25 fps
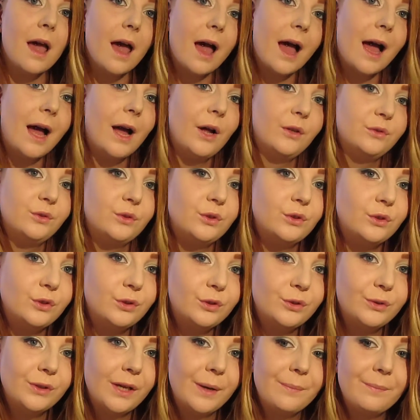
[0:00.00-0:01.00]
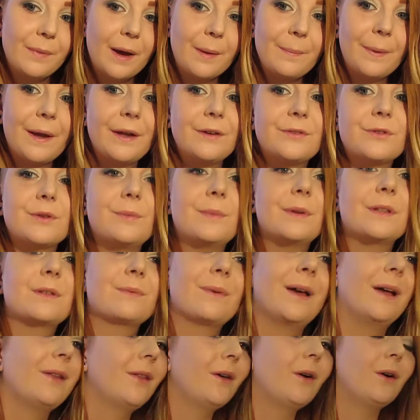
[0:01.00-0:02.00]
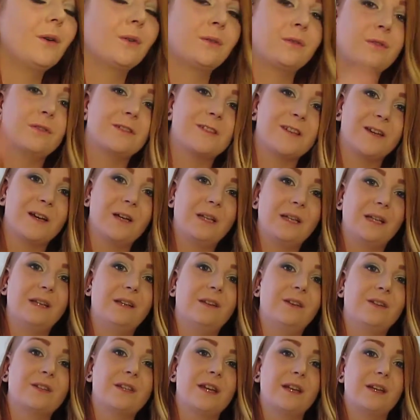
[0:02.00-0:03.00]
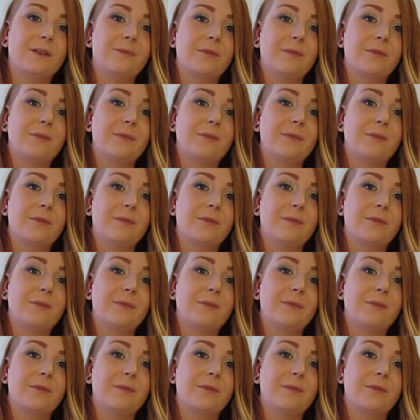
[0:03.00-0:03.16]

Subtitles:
and two in my bedroom as well that also sit on either side of